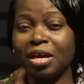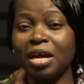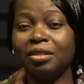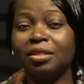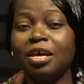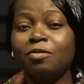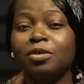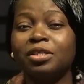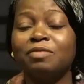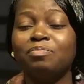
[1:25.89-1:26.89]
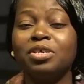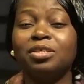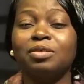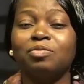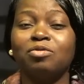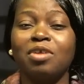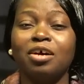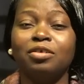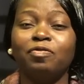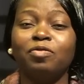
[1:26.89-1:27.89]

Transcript: and there was a piece of ground